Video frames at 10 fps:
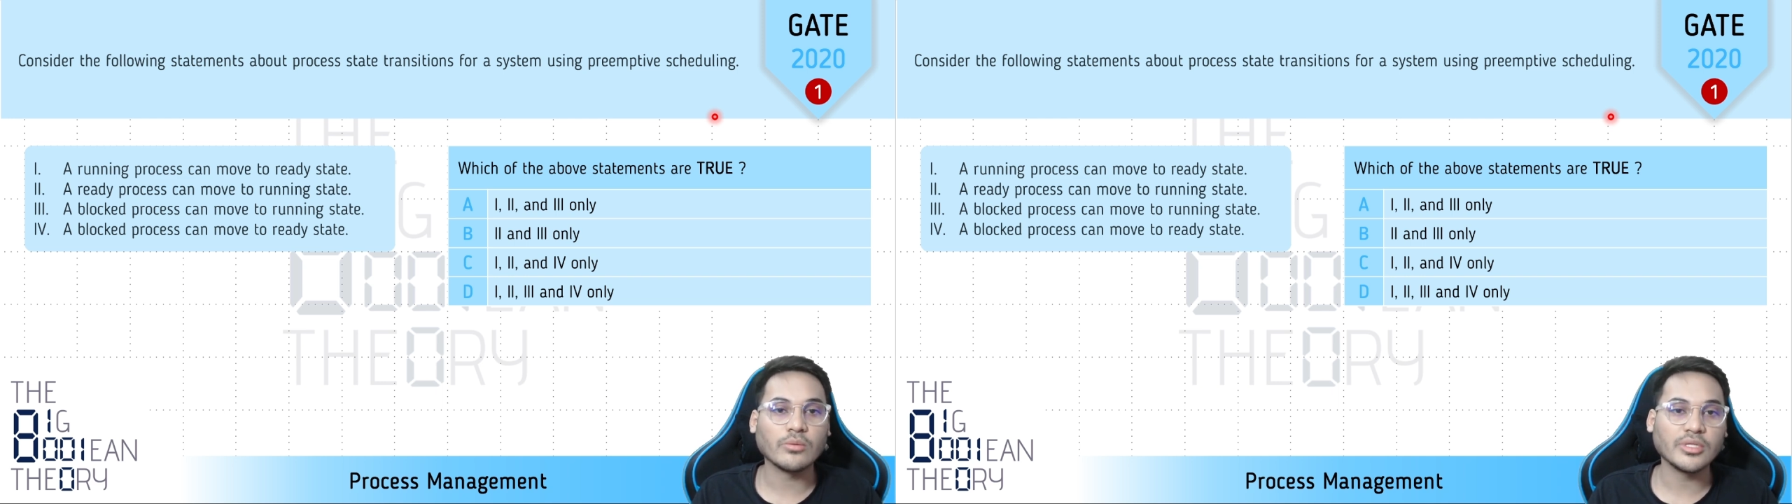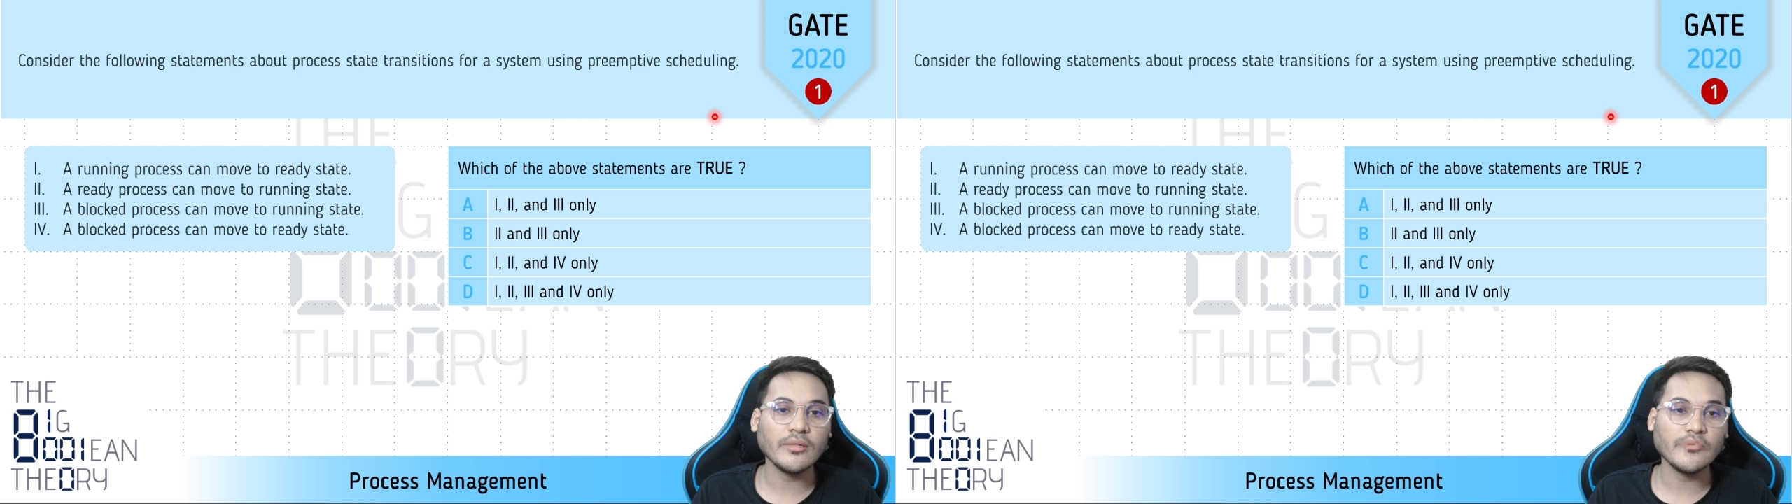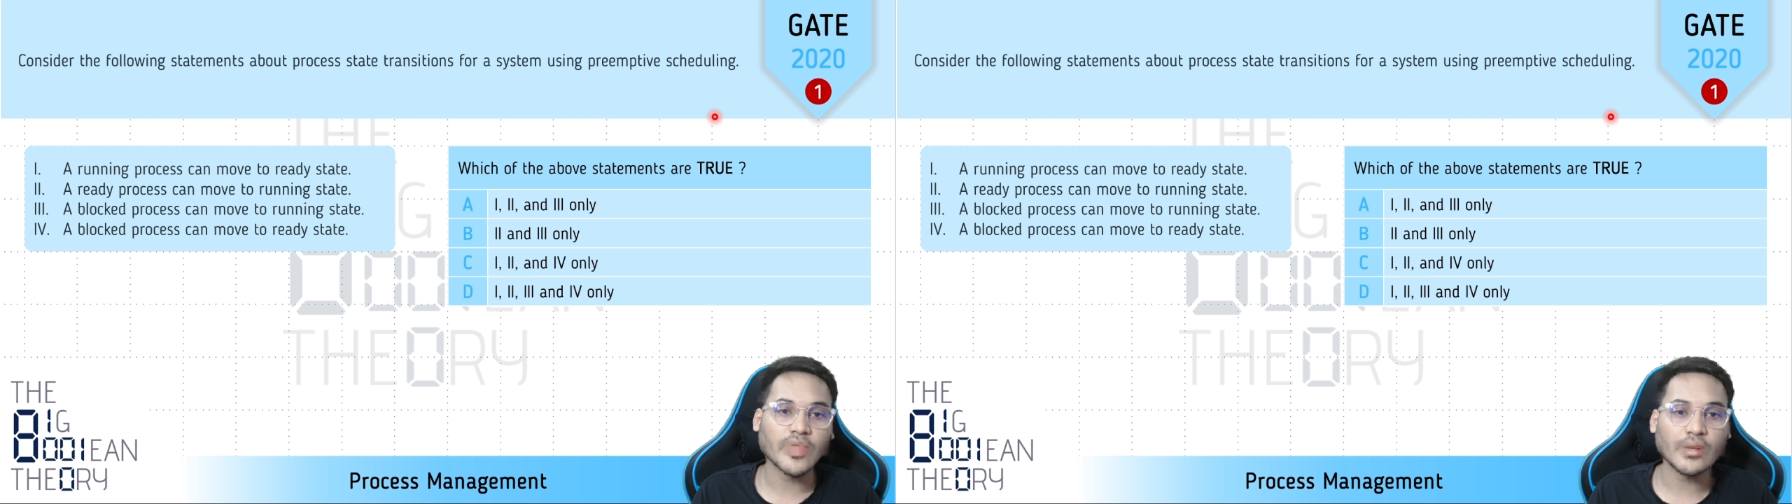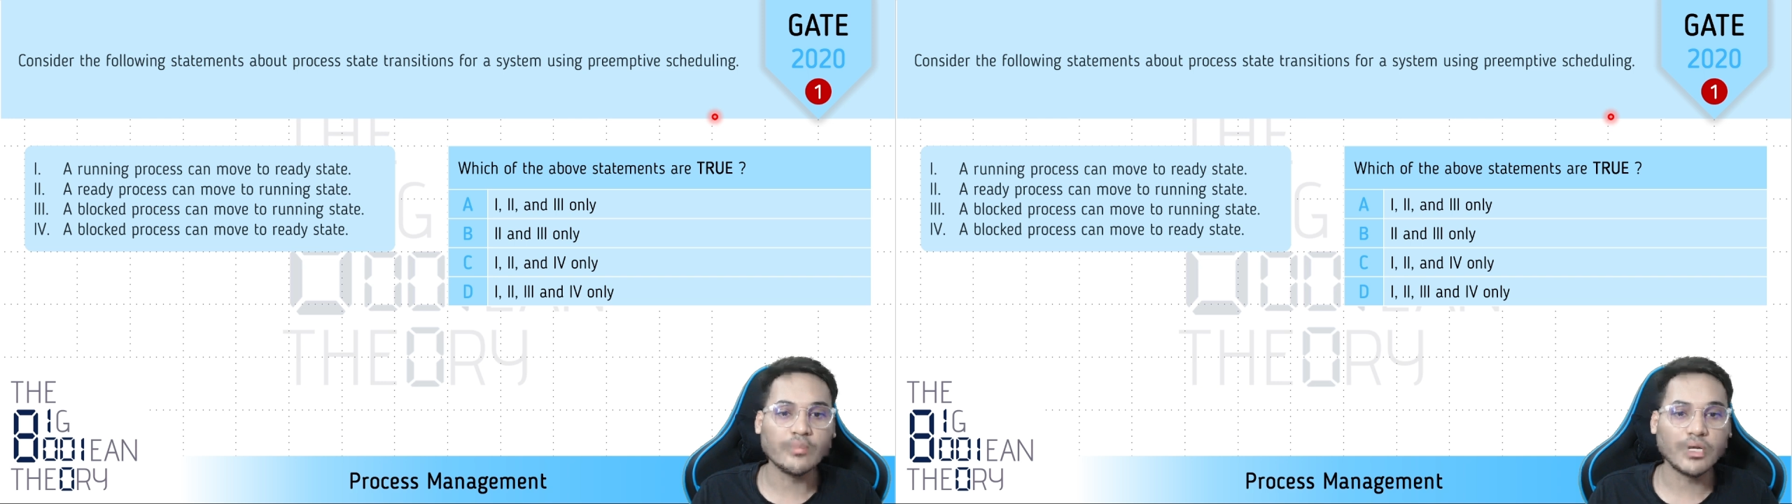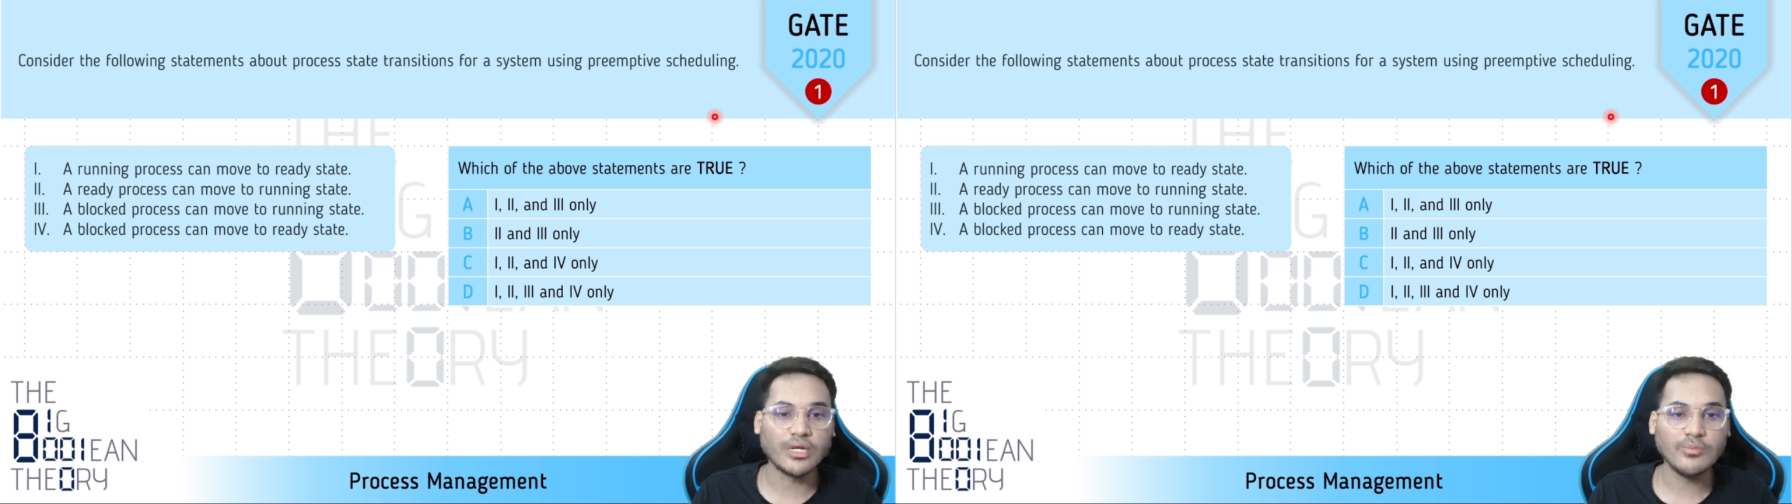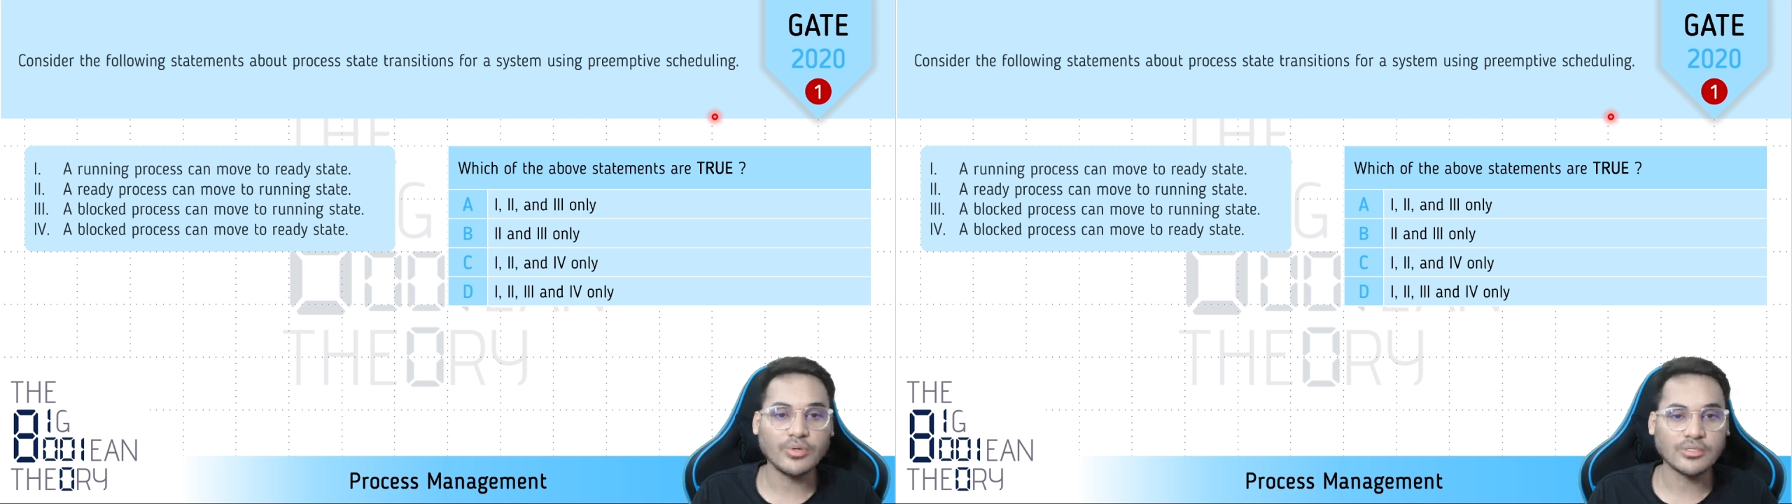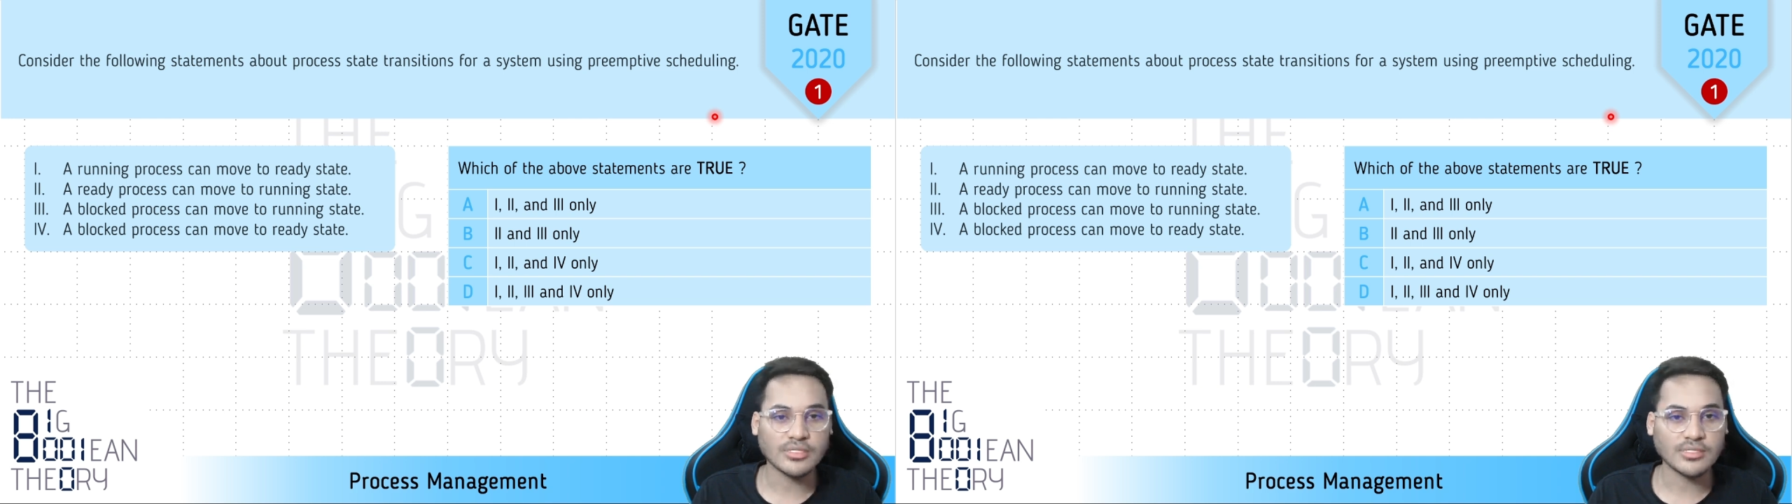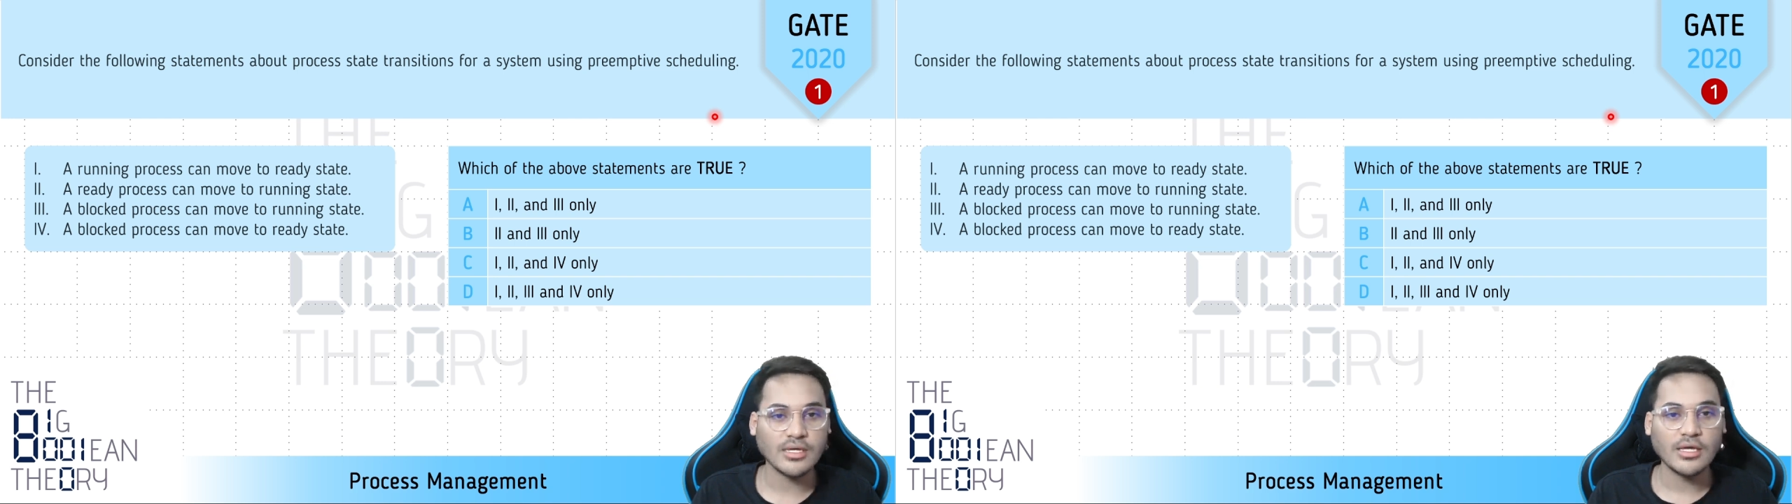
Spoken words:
the running process.